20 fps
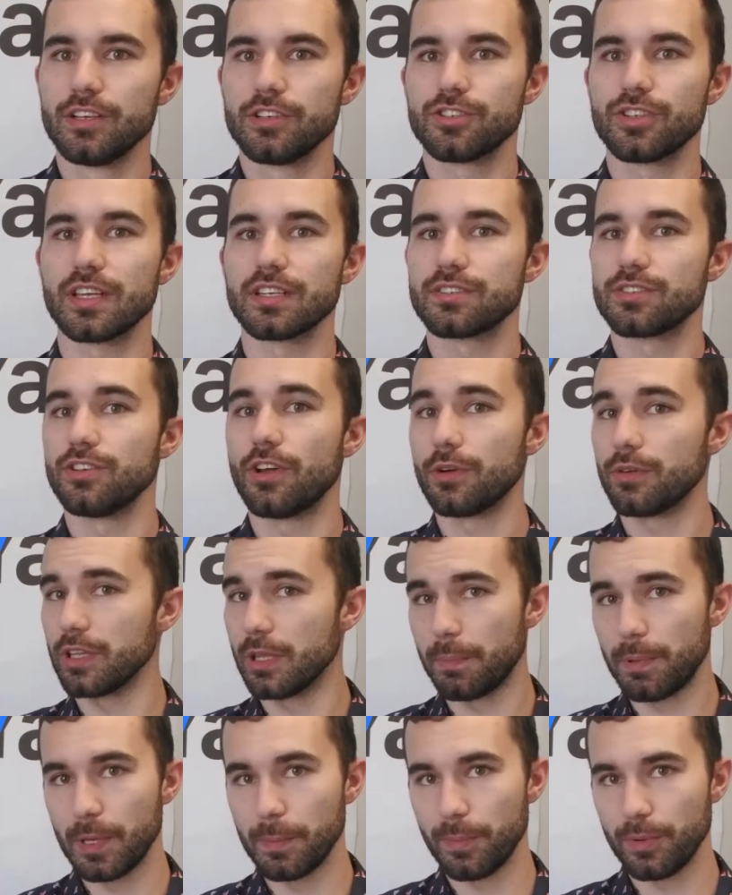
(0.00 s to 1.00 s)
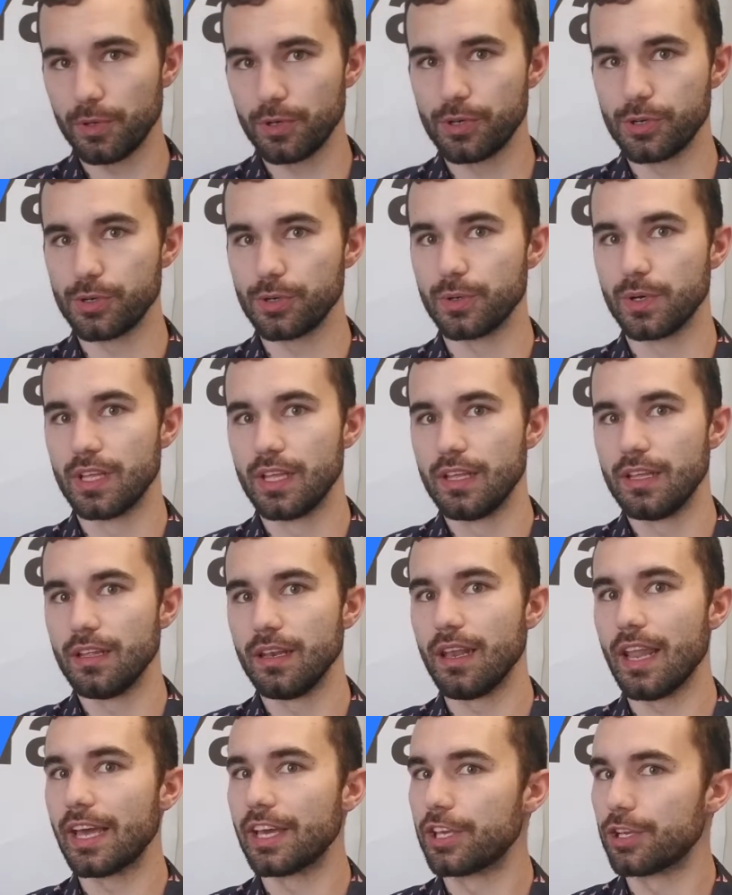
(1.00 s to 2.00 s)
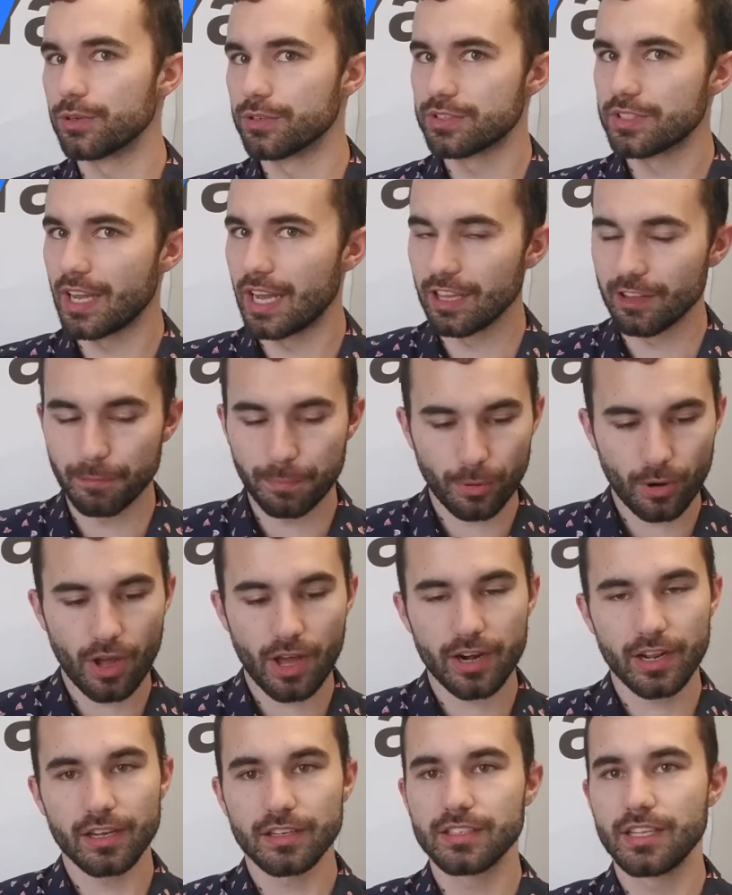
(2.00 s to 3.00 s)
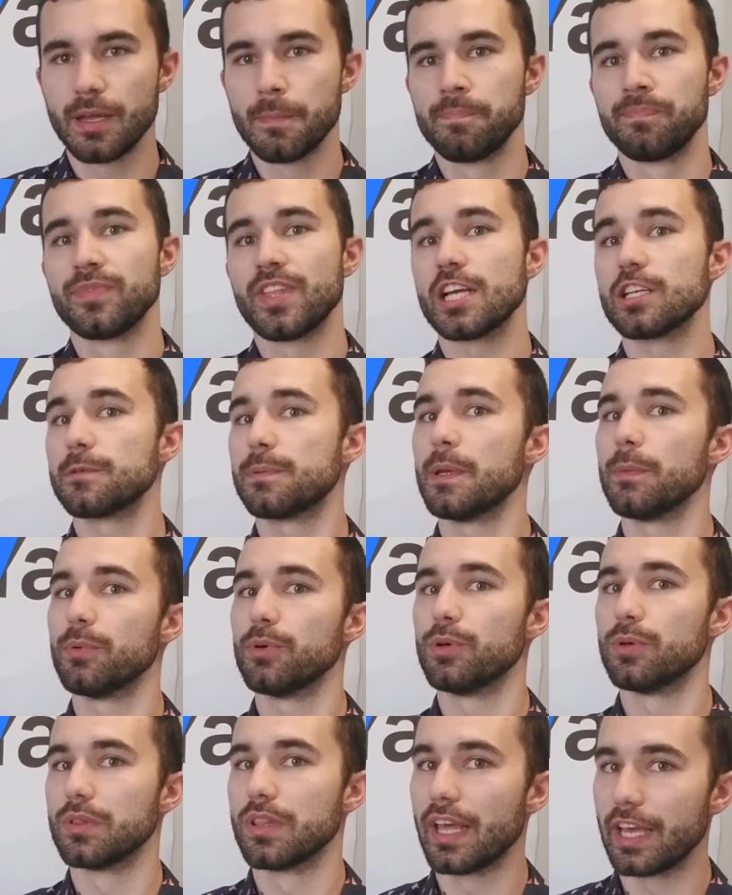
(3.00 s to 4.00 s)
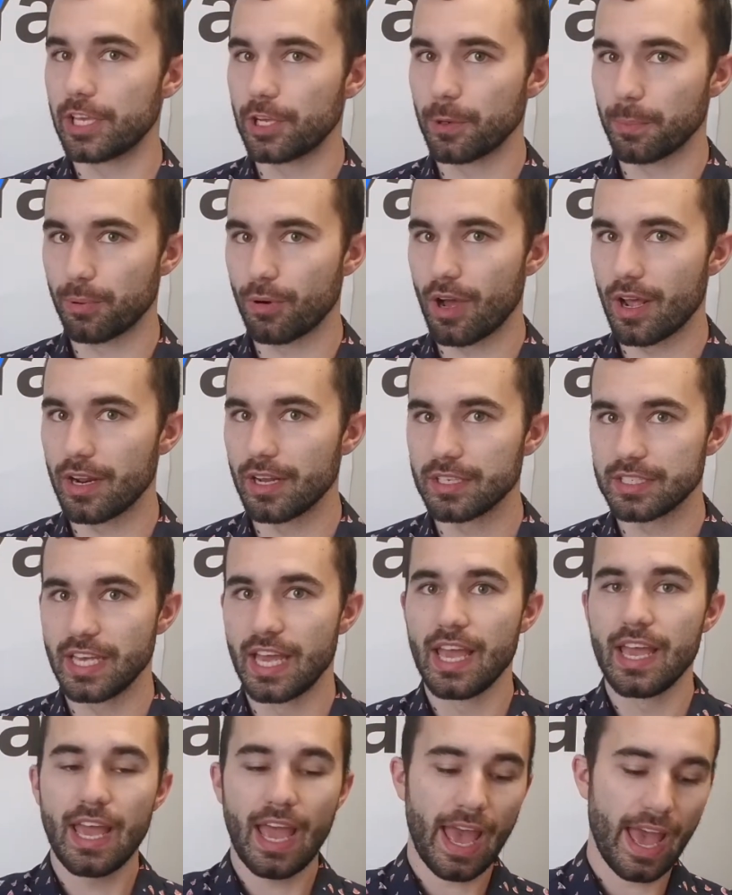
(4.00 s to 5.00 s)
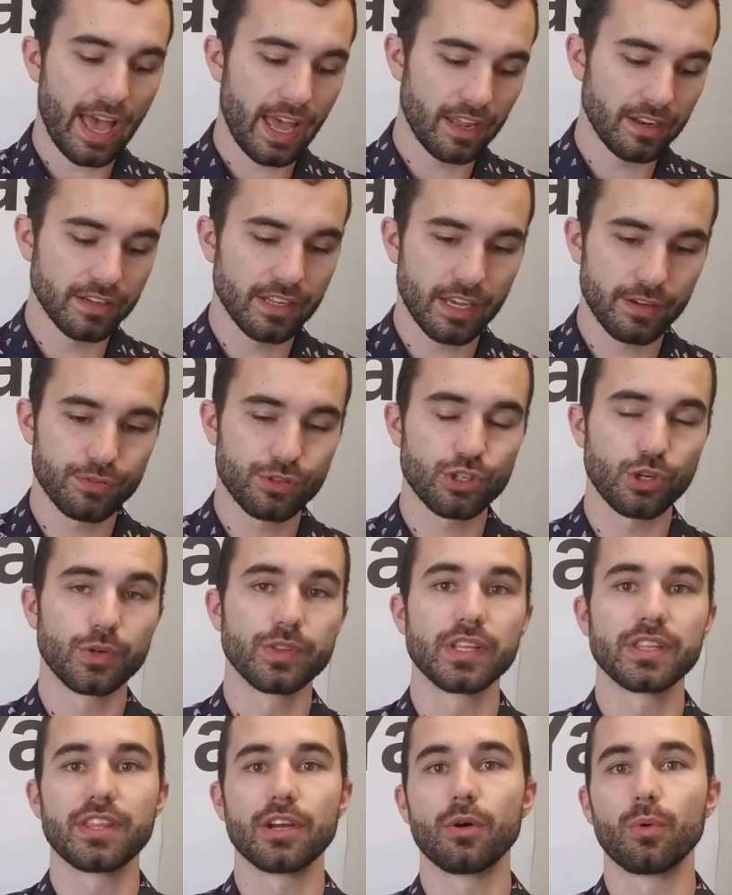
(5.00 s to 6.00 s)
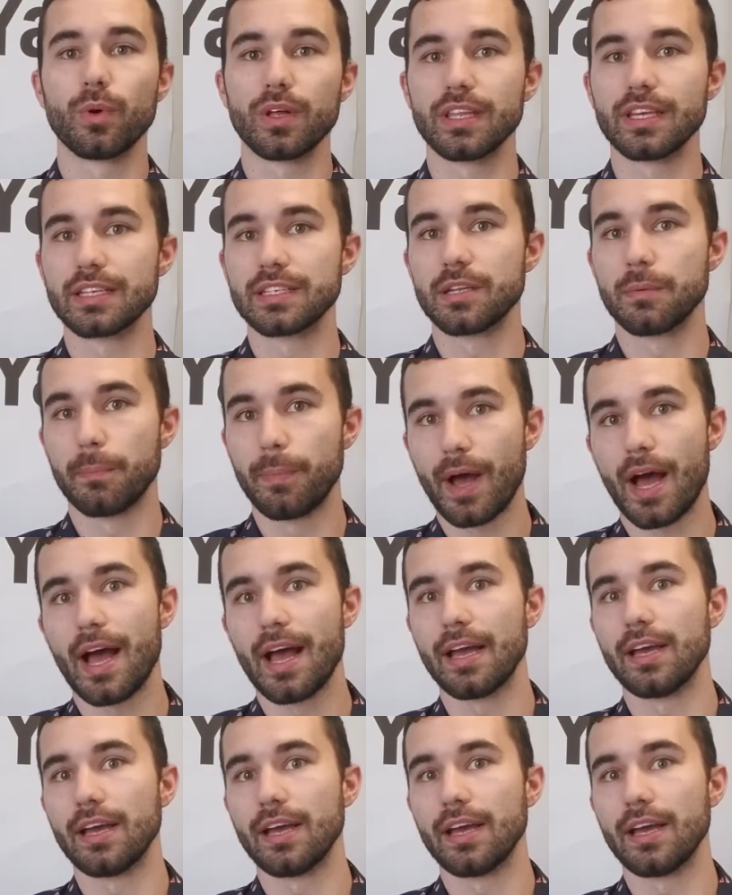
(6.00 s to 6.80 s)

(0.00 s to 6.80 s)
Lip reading: So that's not only people who like your style of product, that's people who like your product and have shown that they're willing to buy